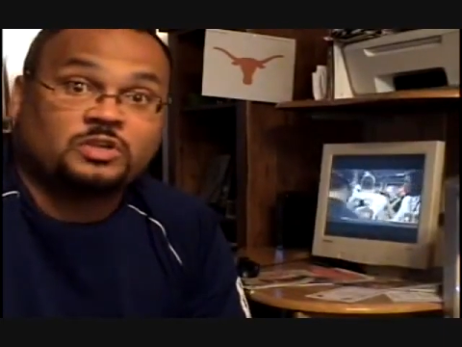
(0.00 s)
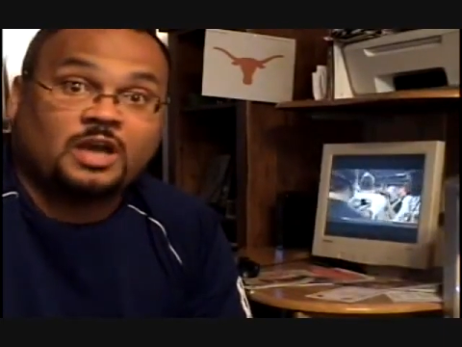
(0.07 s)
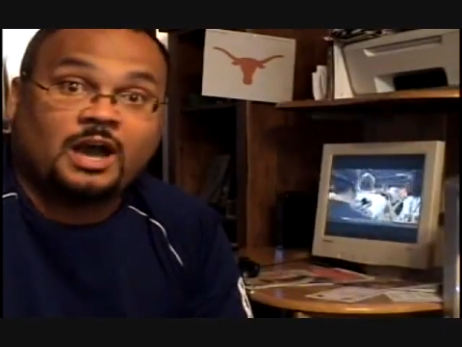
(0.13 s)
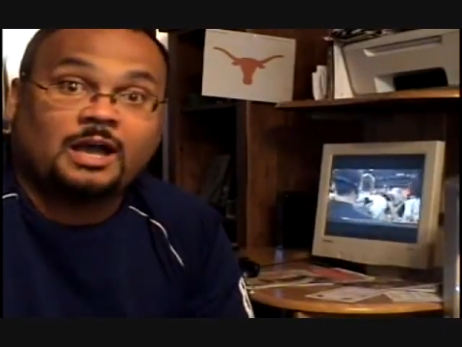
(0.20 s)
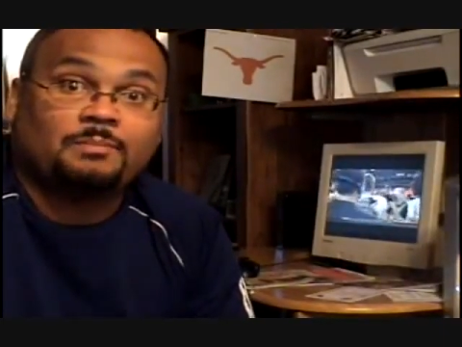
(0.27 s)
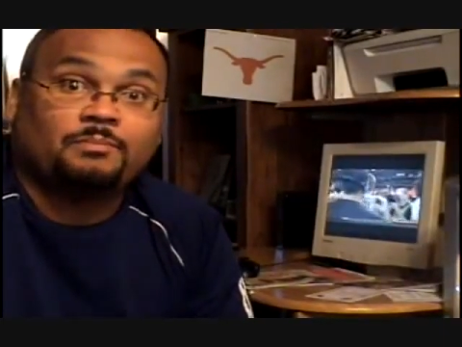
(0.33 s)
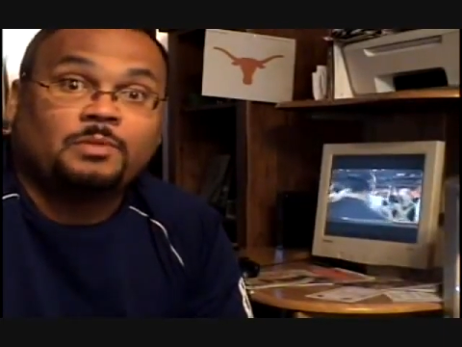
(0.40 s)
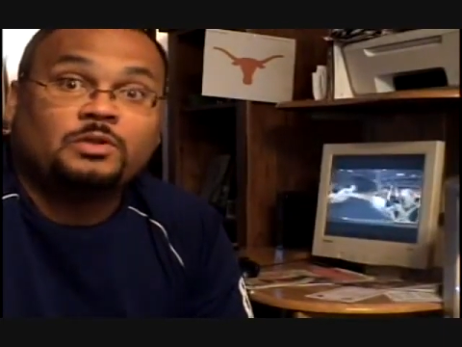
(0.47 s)

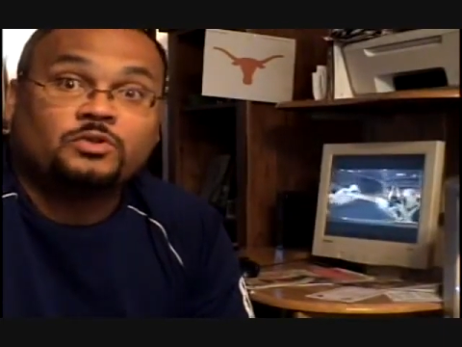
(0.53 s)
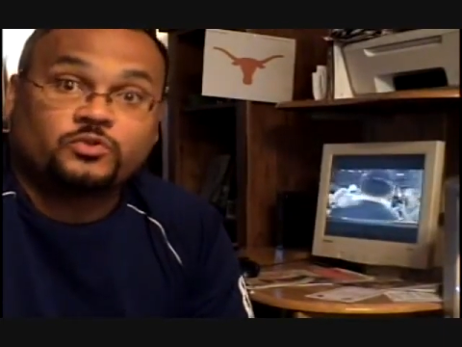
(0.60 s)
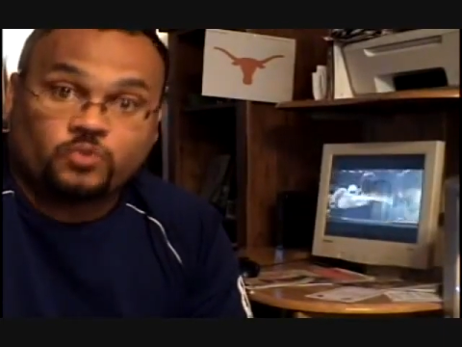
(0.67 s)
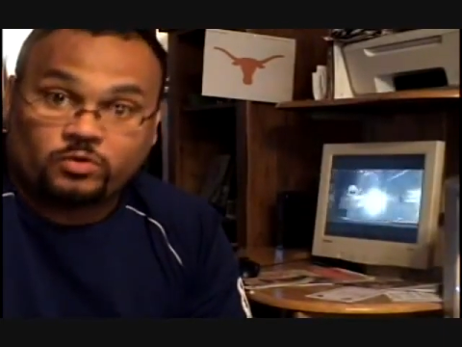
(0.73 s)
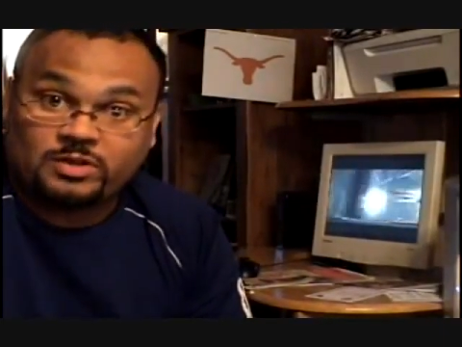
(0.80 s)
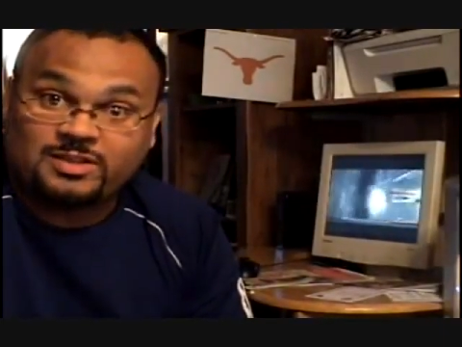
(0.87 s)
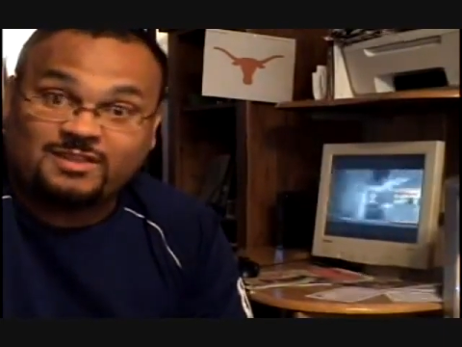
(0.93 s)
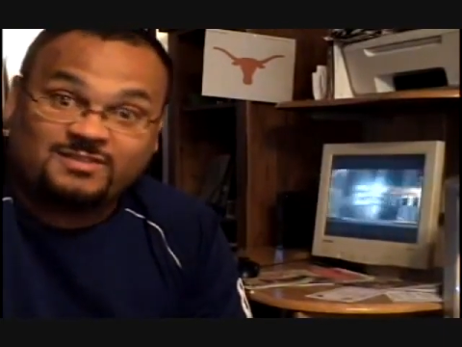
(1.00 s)
Scott
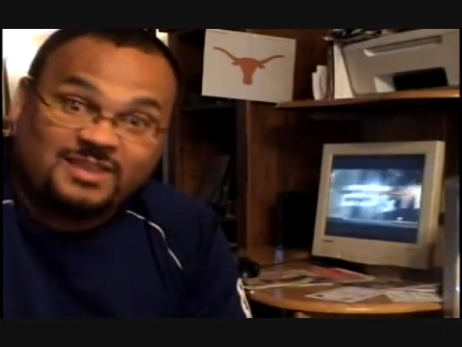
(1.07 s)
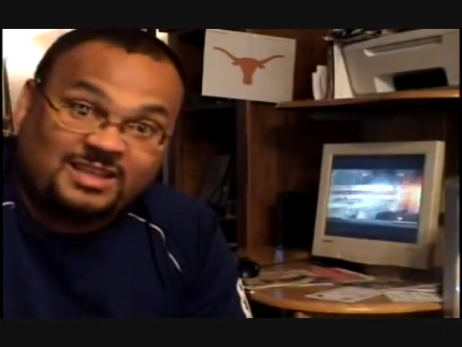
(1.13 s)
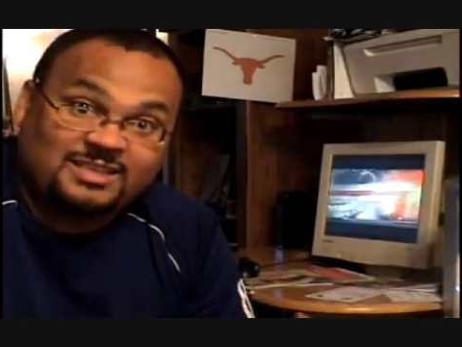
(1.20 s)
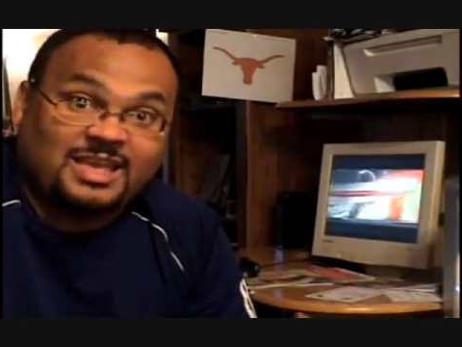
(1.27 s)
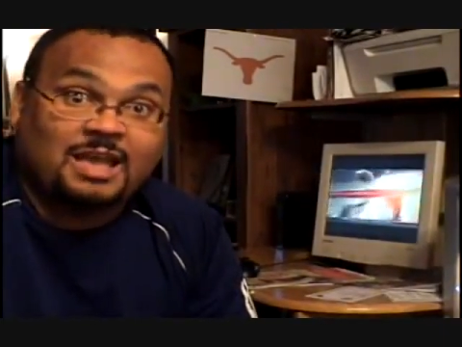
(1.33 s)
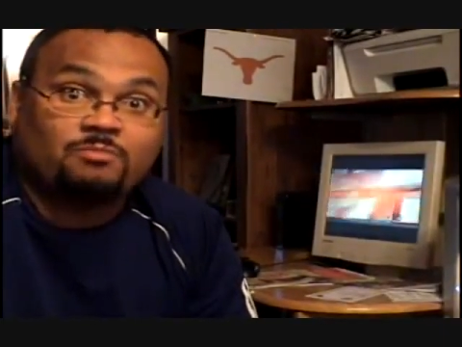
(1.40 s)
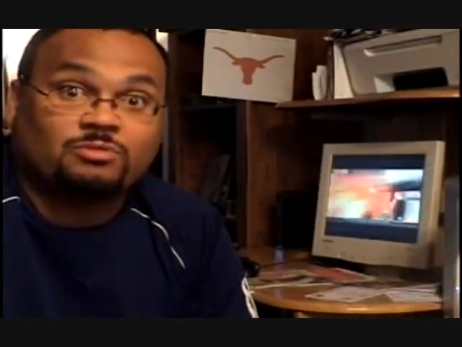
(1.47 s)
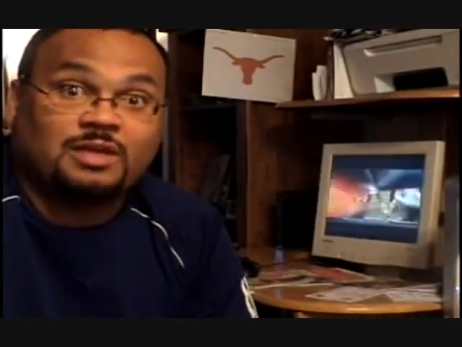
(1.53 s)
started in
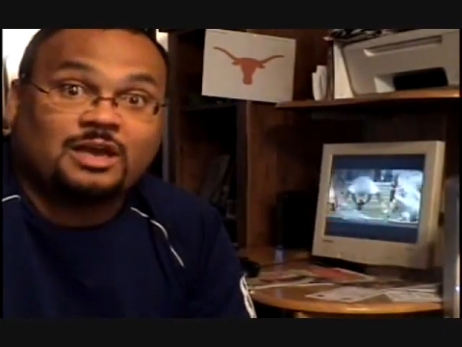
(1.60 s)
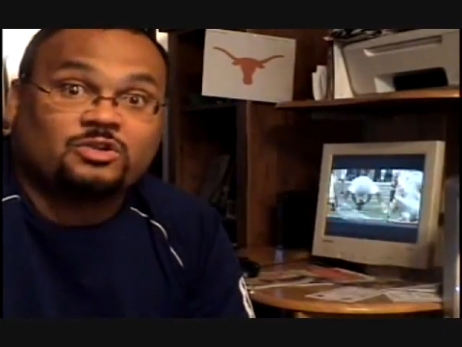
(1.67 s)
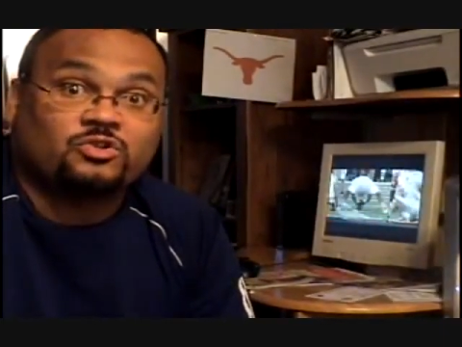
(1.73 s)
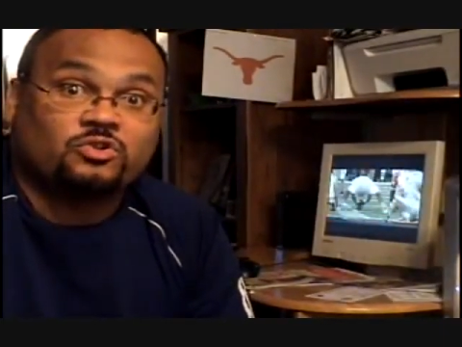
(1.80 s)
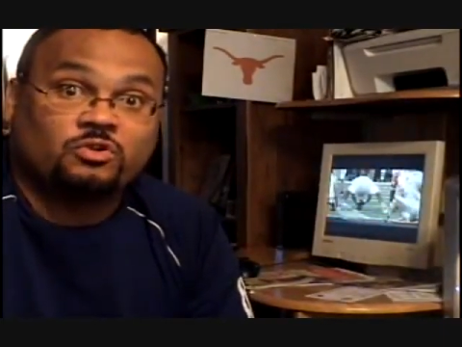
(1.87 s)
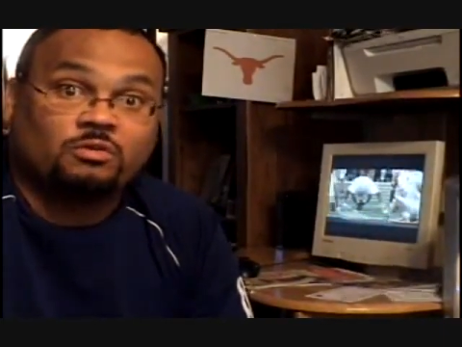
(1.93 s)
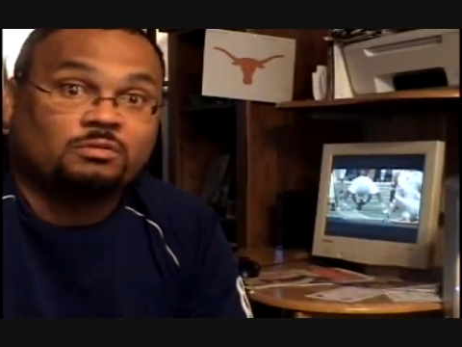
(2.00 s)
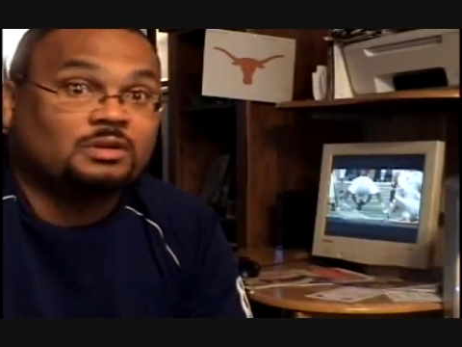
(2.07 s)
10 games
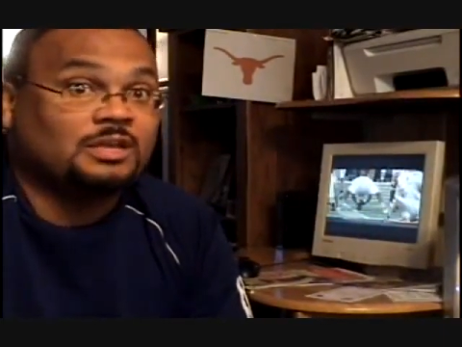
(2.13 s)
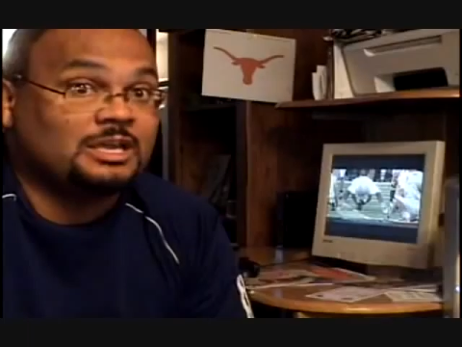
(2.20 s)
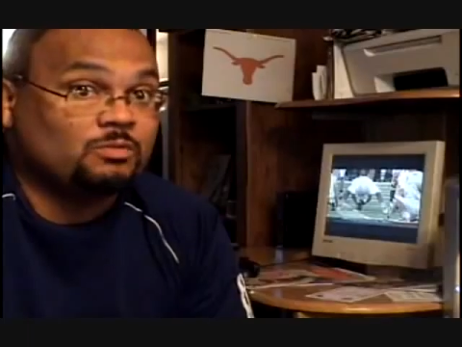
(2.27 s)
last year.